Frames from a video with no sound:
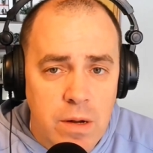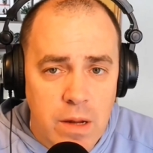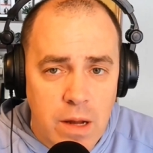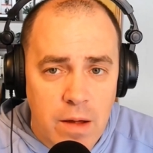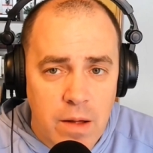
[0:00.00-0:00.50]

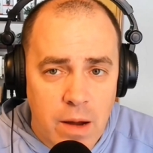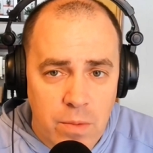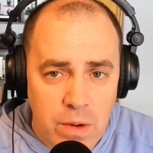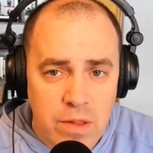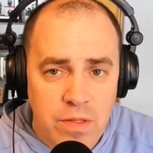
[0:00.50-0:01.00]
I
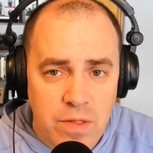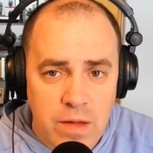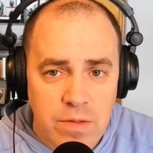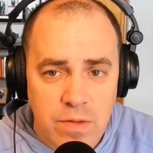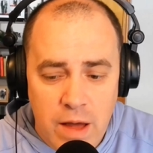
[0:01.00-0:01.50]
really
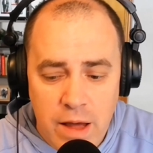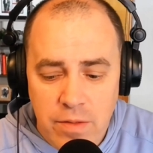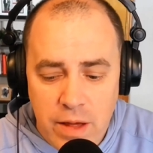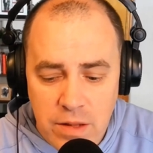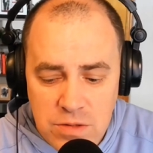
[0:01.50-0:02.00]
think
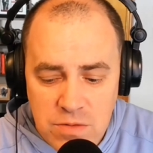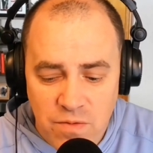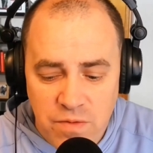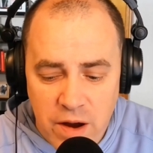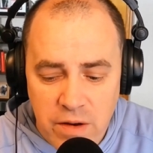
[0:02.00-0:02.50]
that it's
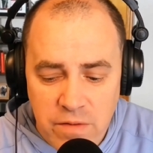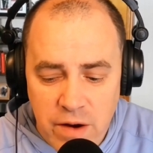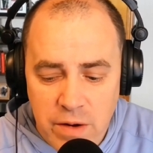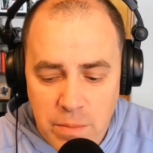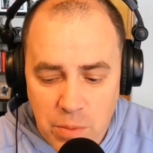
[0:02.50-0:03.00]
very,
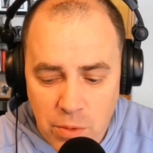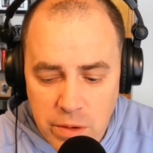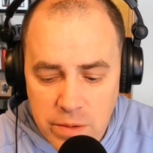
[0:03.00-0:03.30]
very important.